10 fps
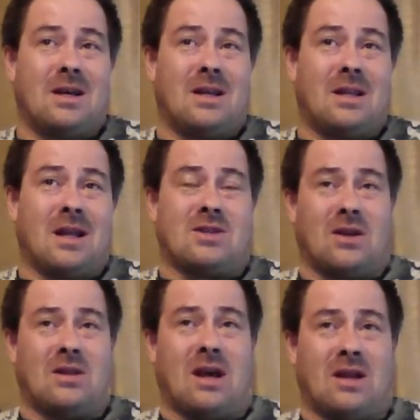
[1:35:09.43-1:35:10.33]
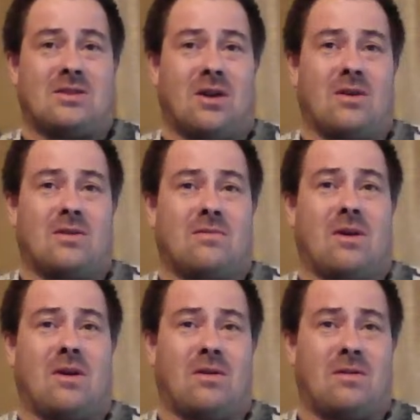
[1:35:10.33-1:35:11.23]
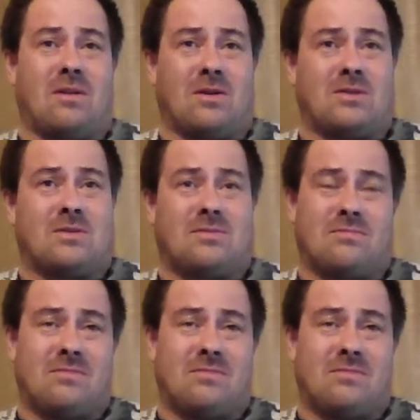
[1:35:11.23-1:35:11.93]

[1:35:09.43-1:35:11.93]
that's all. That's all. There's